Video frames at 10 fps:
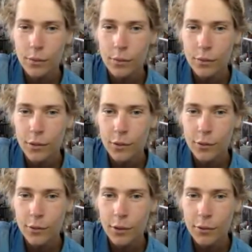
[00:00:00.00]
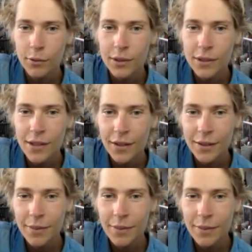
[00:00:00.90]
What were we talking
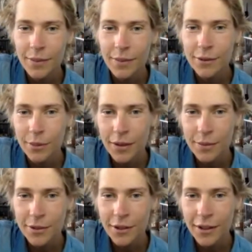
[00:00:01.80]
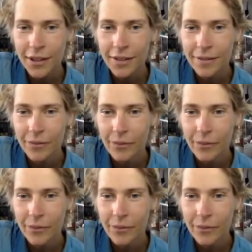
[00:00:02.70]
about? Torn apart? I'm sorry.